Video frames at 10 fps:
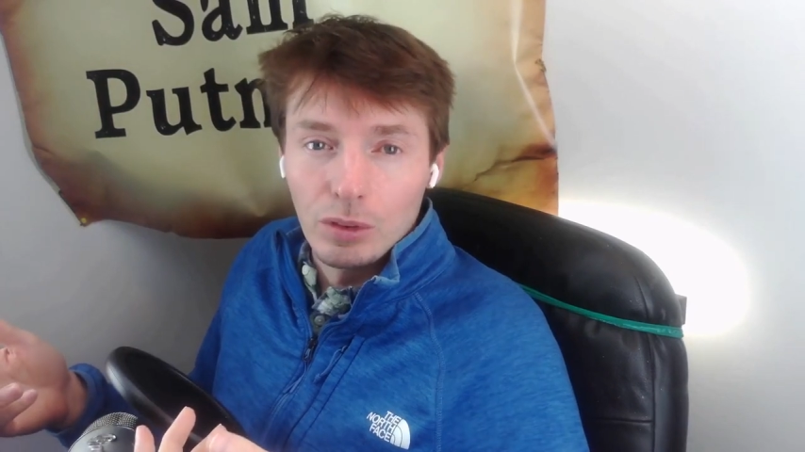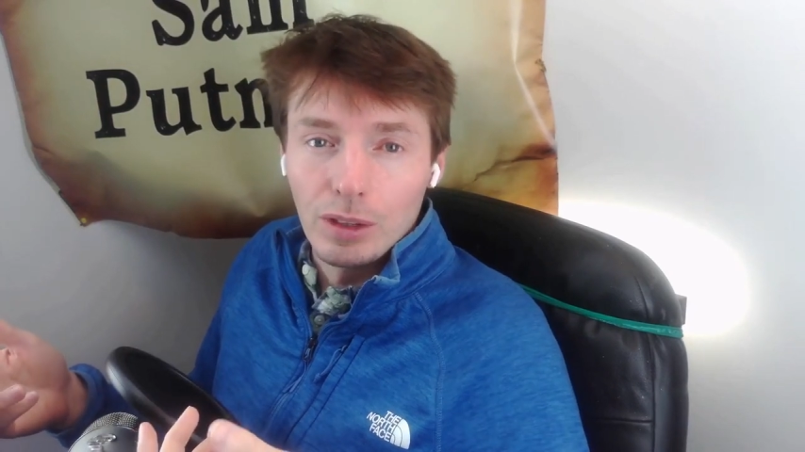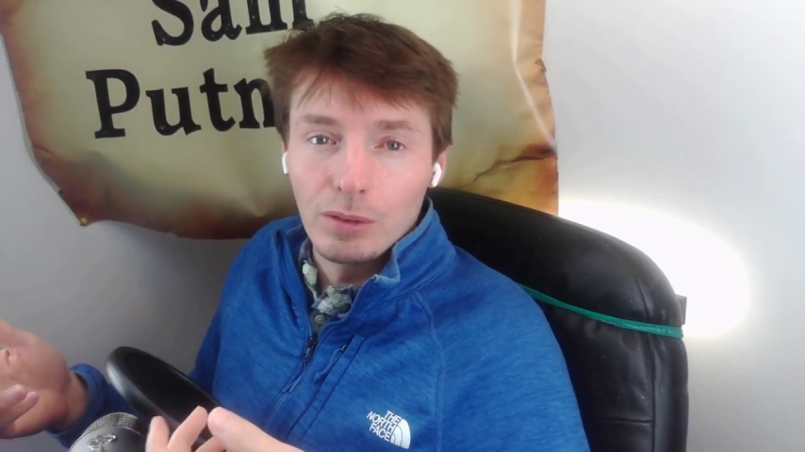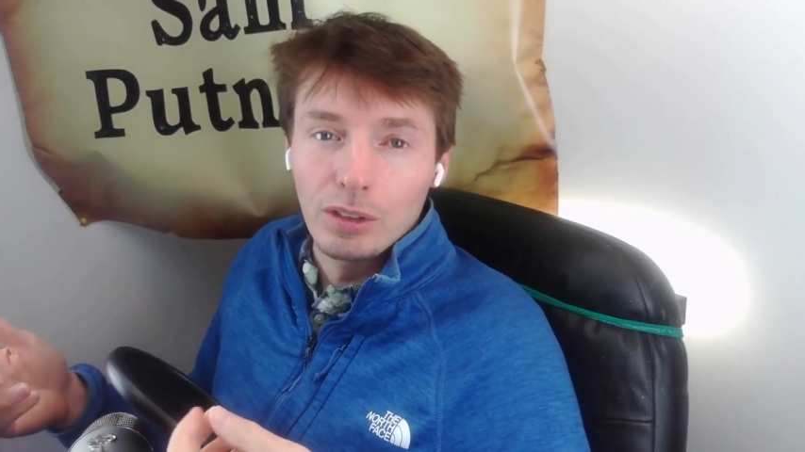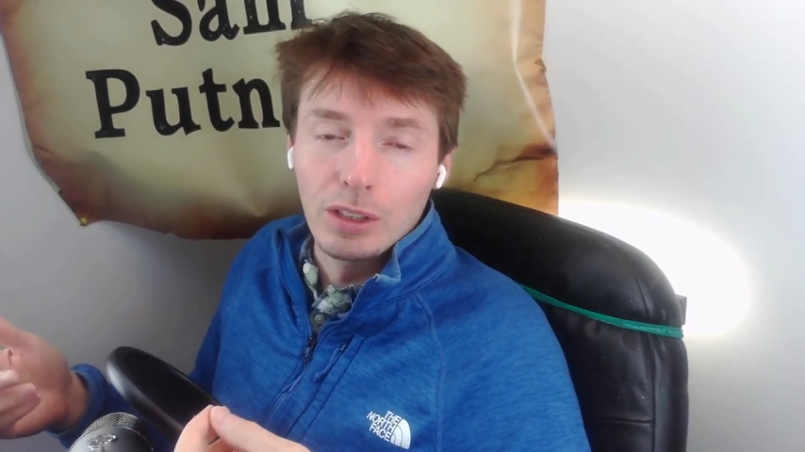
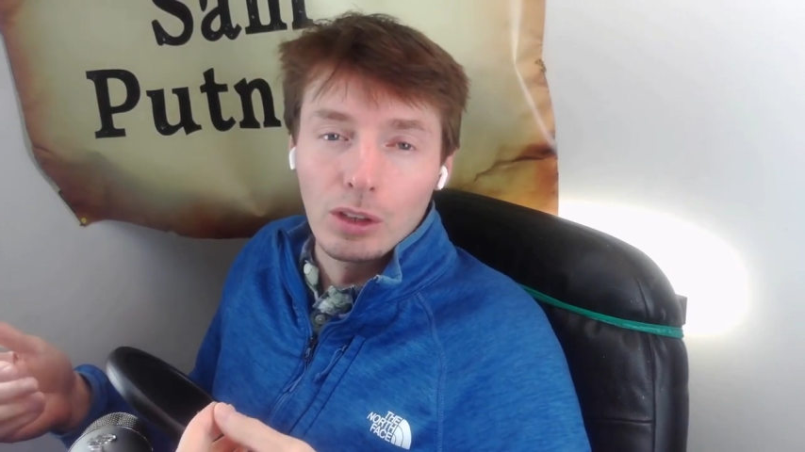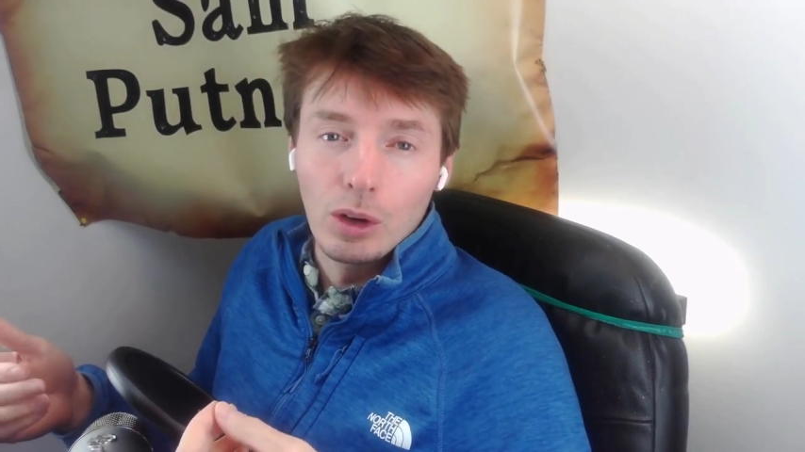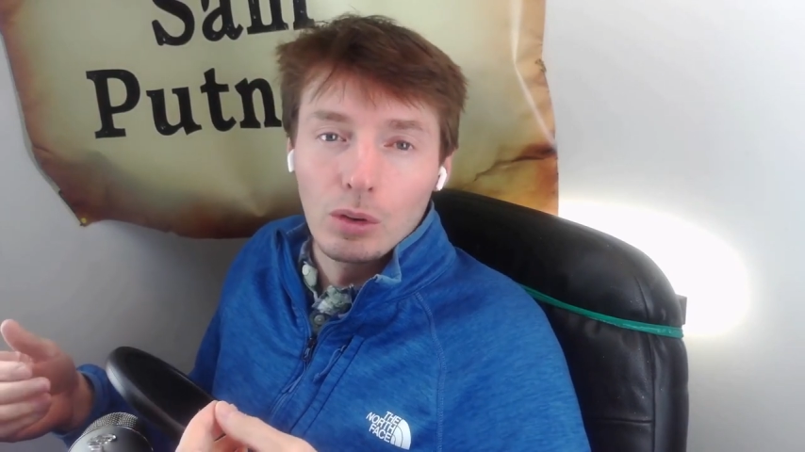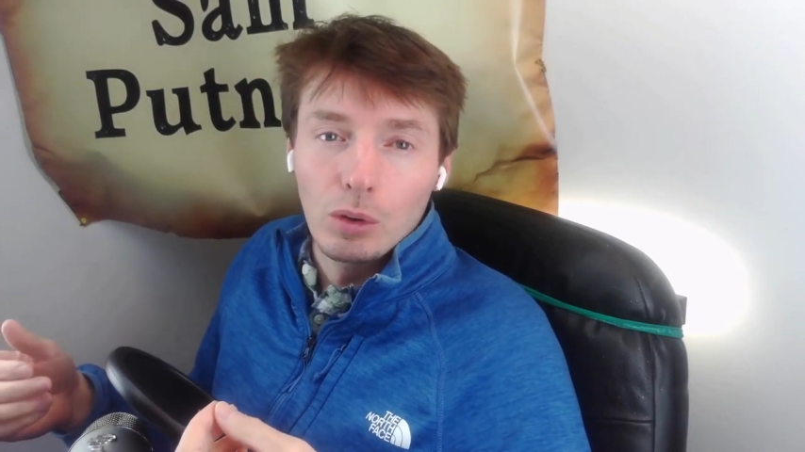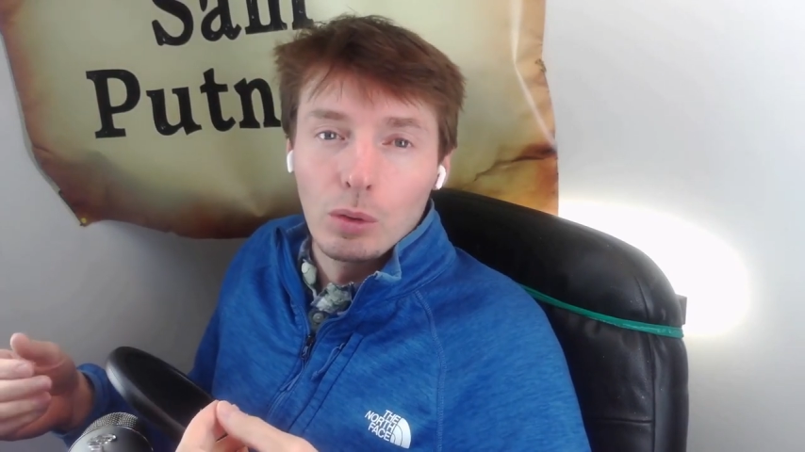
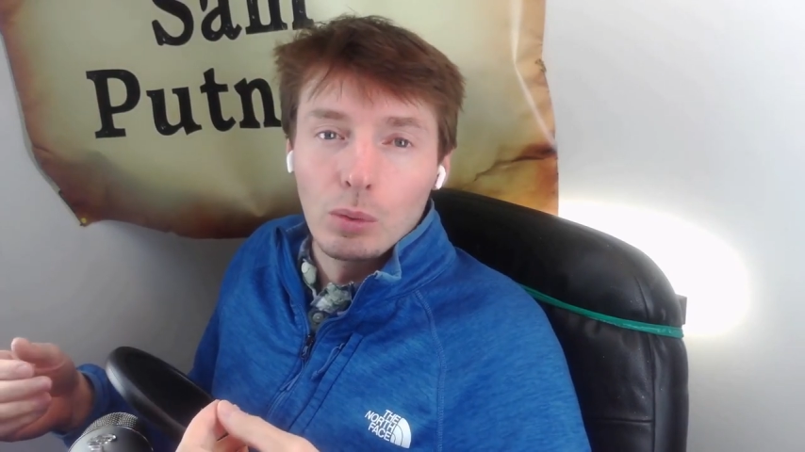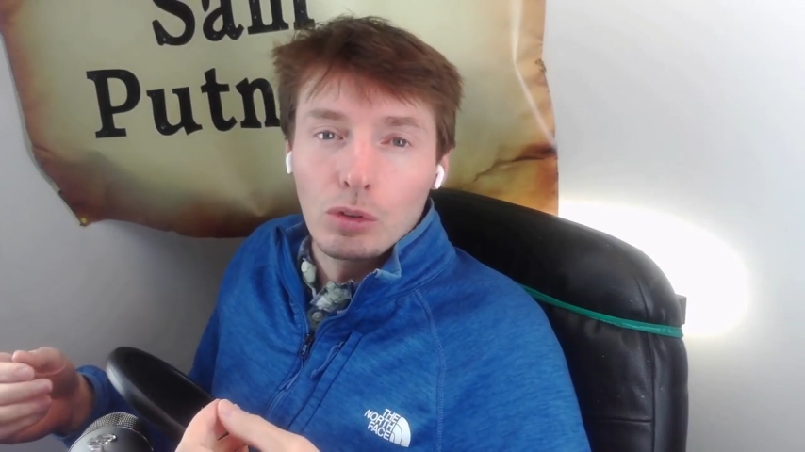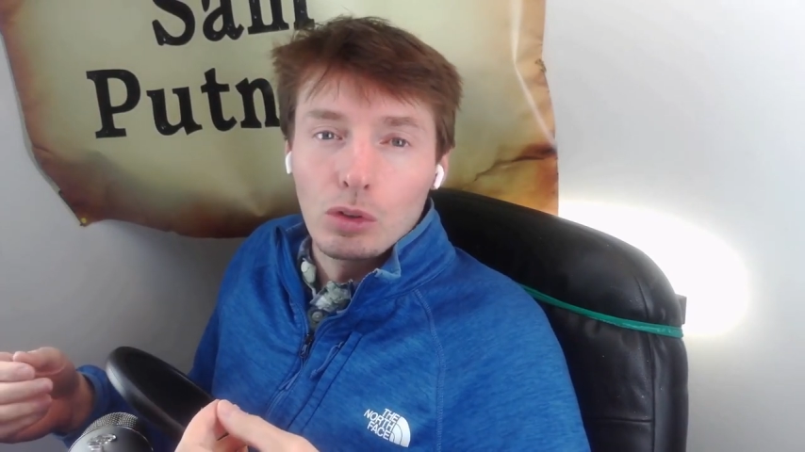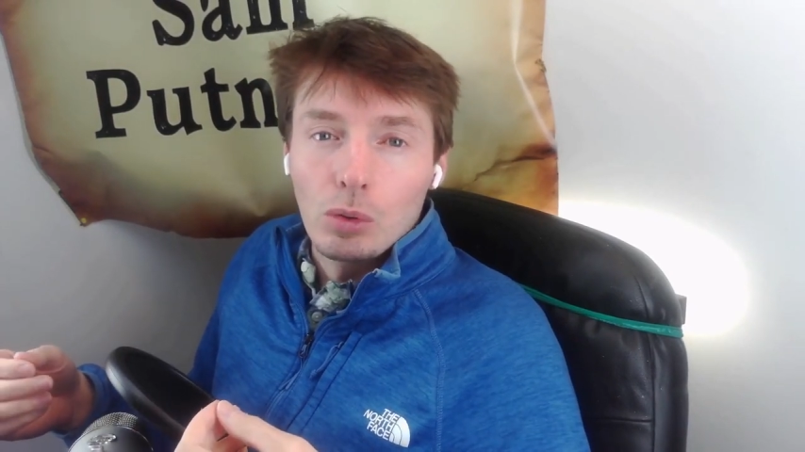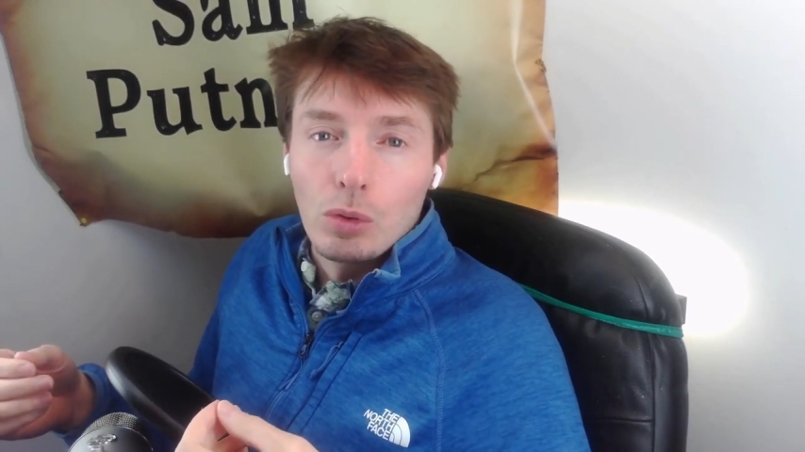1700
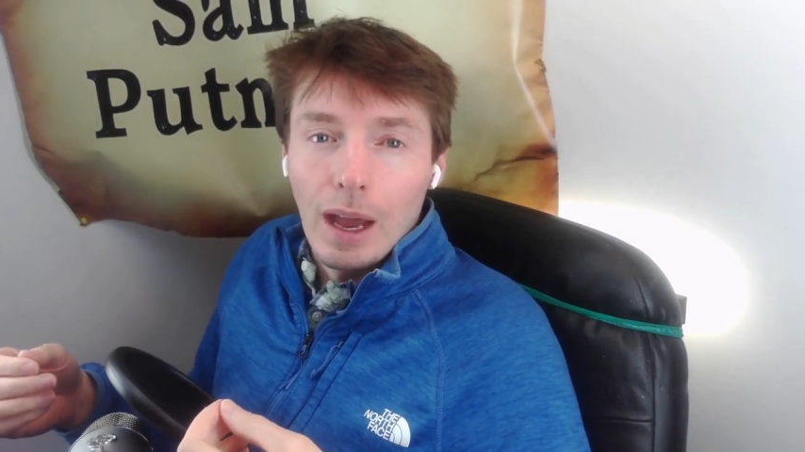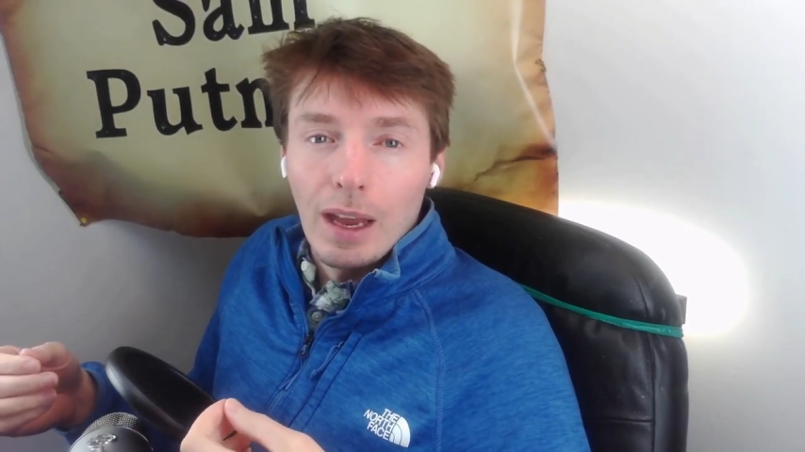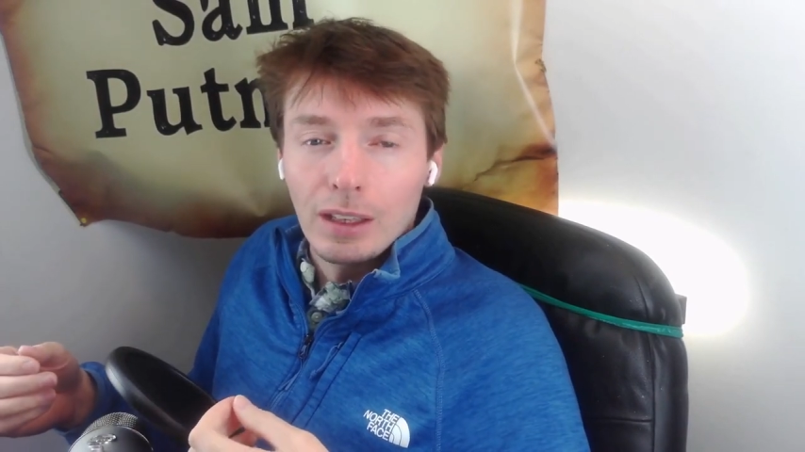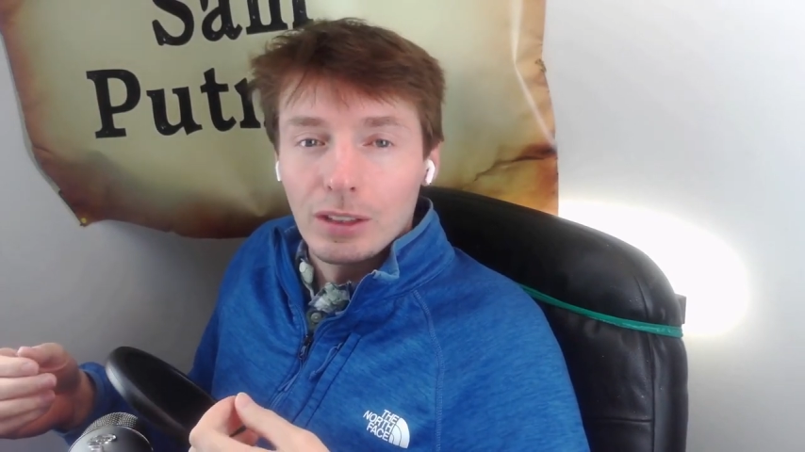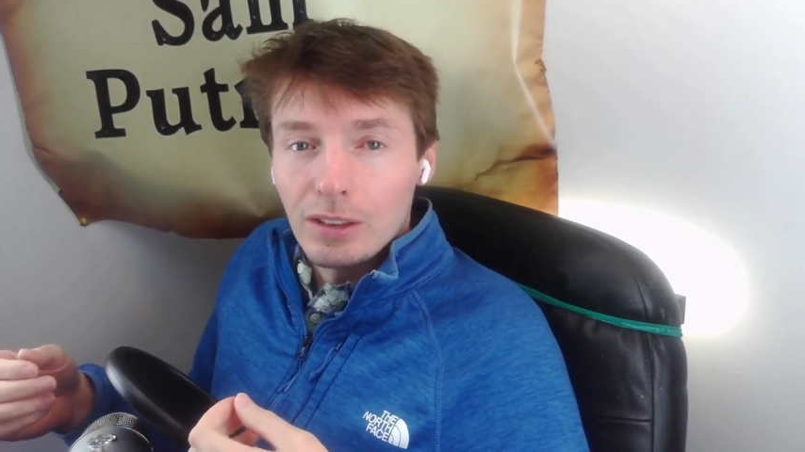with two
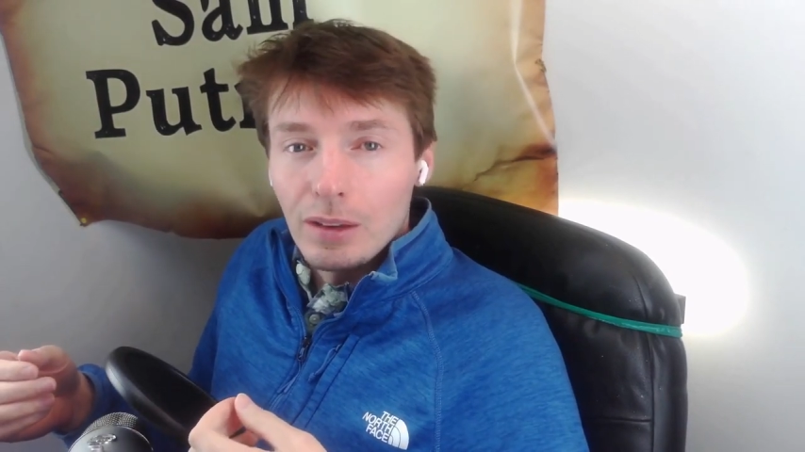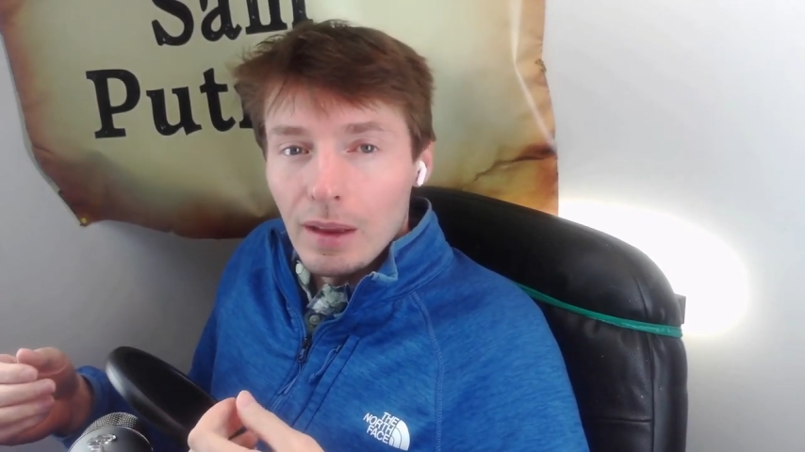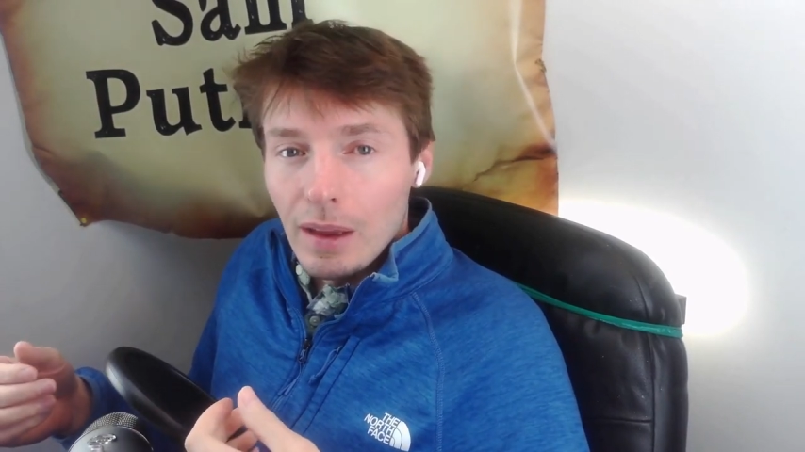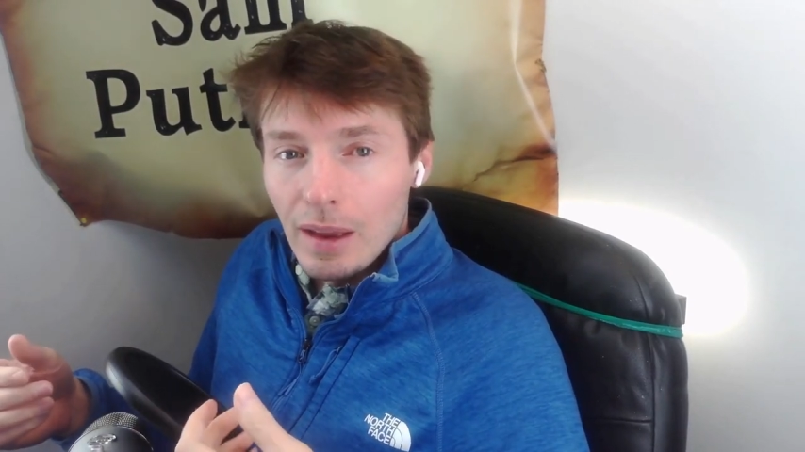dragons